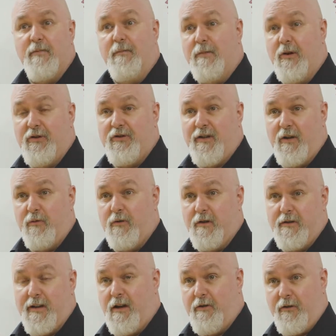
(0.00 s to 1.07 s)
but mostly I
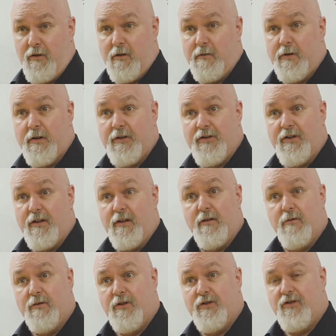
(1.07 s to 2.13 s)
work down at the university,
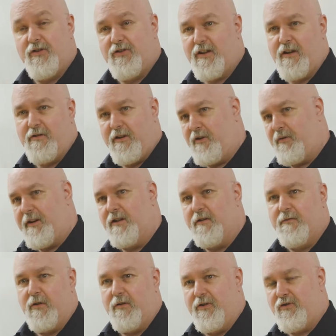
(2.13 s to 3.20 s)
which is just down the other end
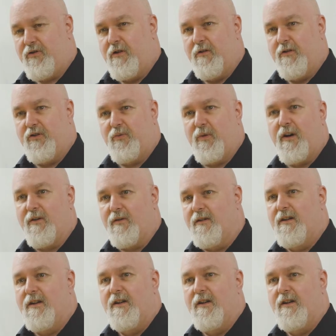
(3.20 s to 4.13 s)
of Forest Road as well.